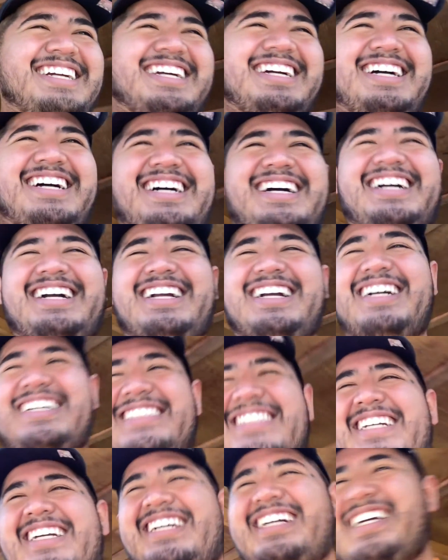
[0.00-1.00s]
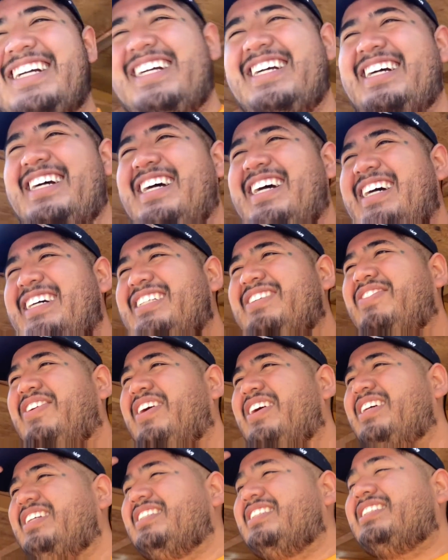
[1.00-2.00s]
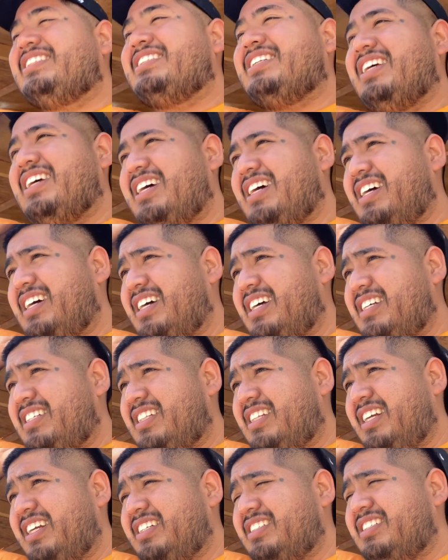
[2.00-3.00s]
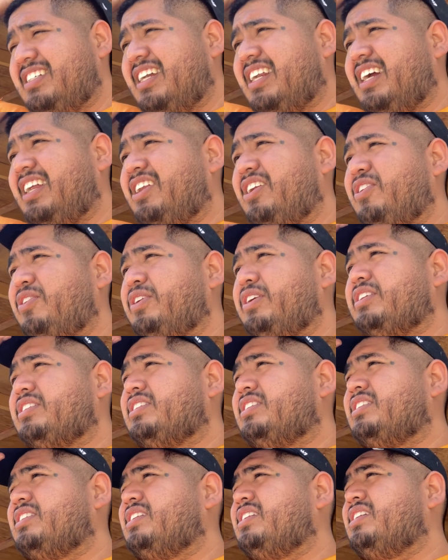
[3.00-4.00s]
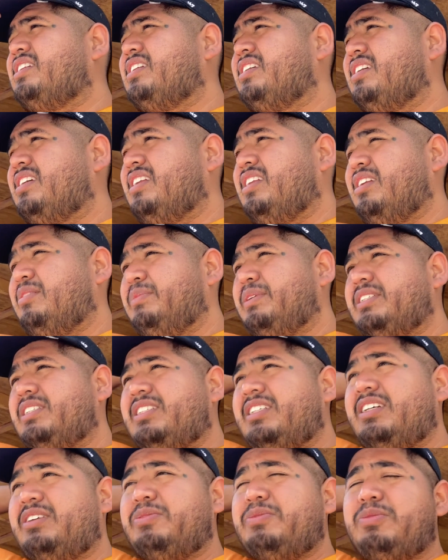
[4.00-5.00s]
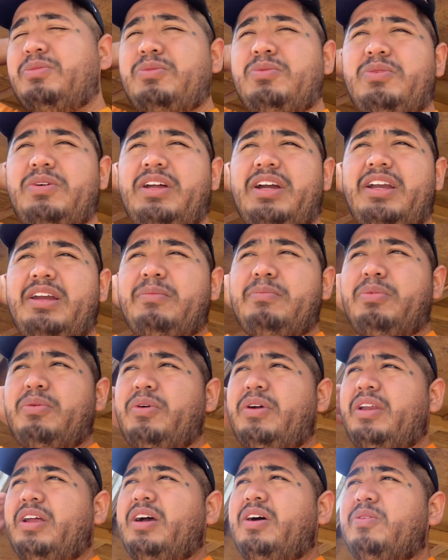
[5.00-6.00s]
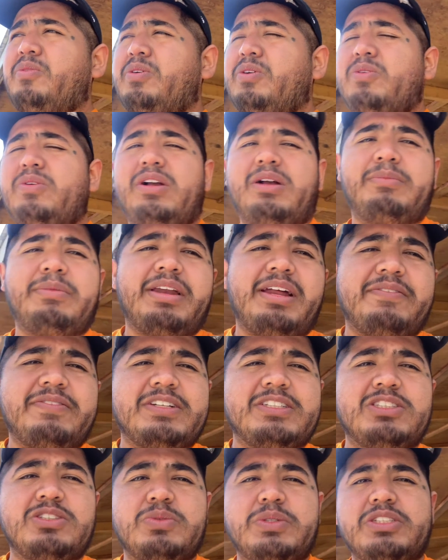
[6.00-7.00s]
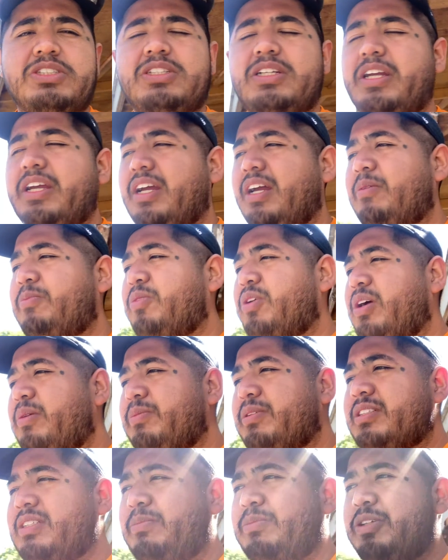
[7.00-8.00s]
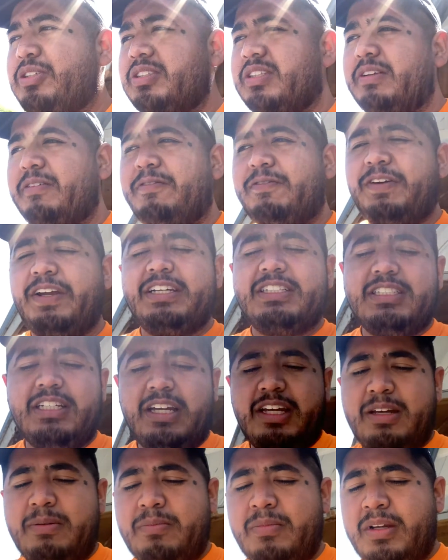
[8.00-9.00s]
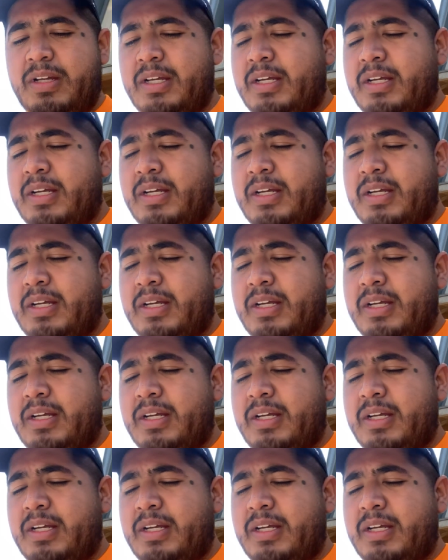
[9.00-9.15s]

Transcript: Alright, guys. As far as things that I noticed, let me see what I can point out real quick. I'm gonna have to switch the camera up because I'm using the face cam.